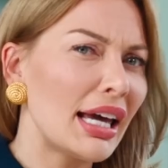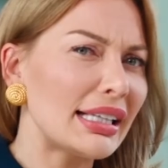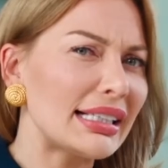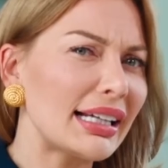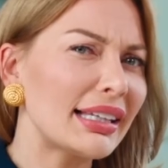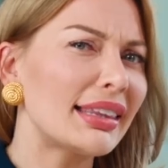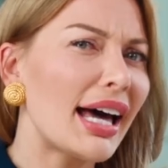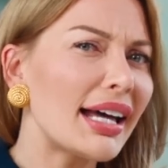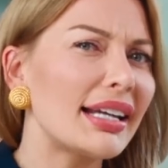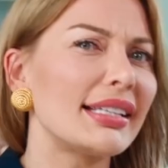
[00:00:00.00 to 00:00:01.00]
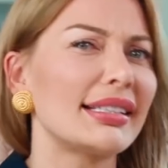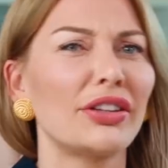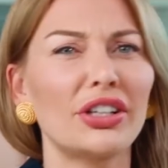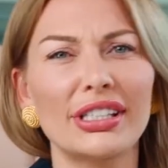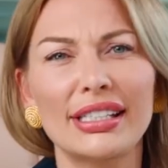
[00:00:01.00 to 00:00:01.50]
It's like that is
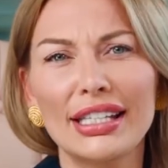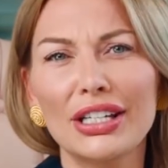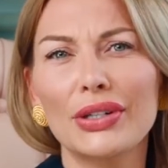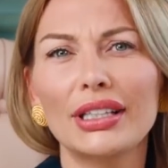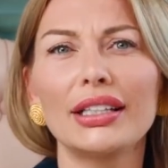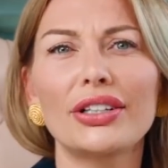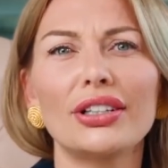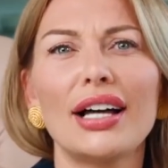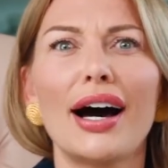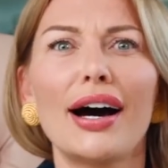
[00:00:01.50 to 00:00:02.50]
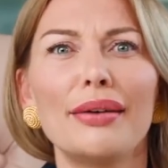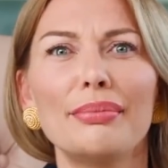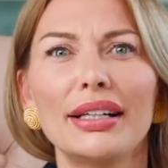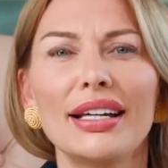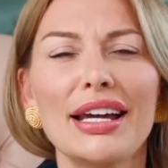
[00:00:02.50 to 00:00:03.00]
their secret little
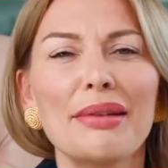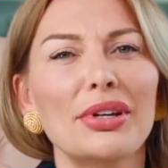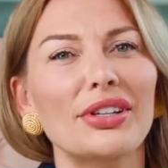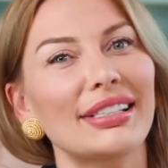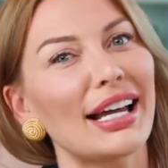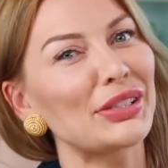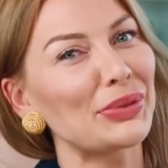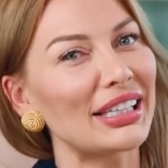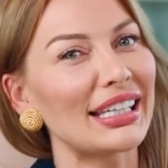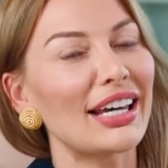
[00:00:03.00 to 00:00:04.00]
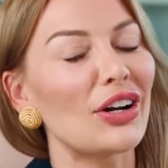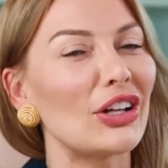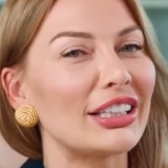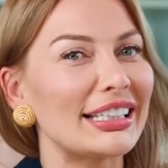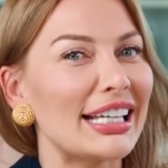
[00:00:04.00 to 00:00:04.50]
hub, because that's where they get
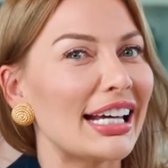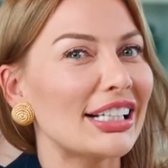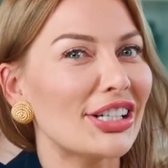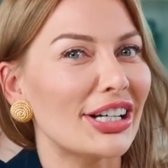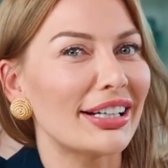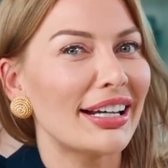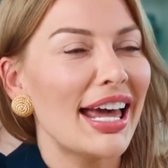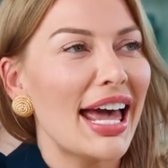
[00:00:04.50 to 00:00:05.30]
all the attention.